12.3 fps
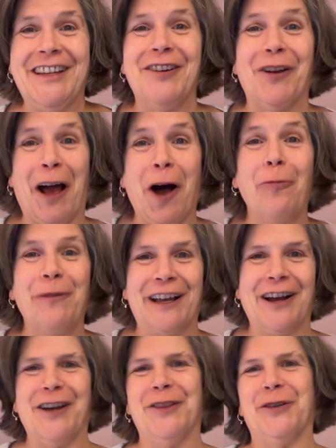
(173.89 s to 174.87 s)

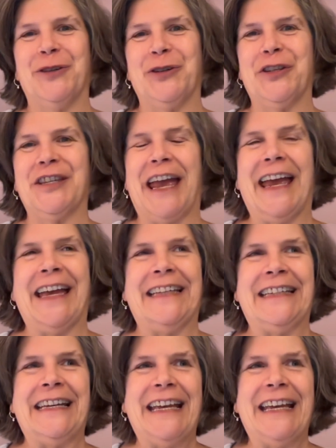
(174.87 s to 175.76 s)
helping others and